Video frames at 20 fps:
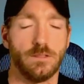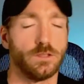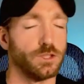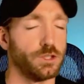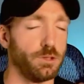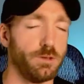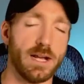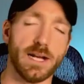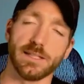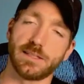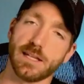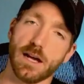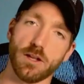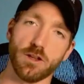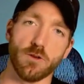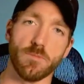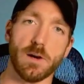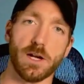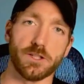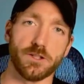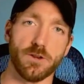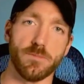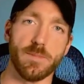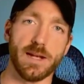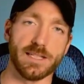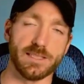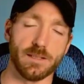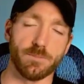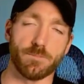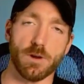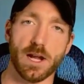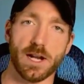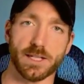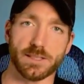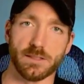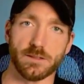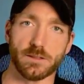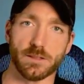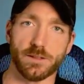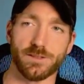Do not tell them about your amazing
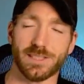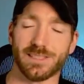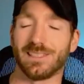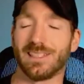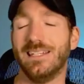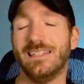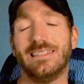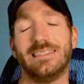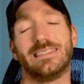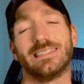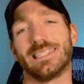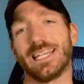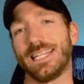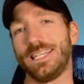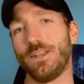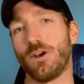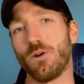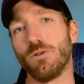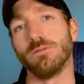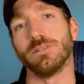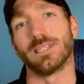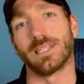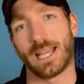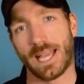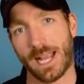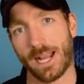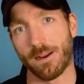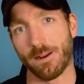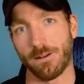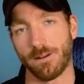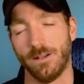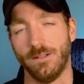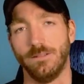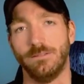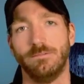products and services. They don't care.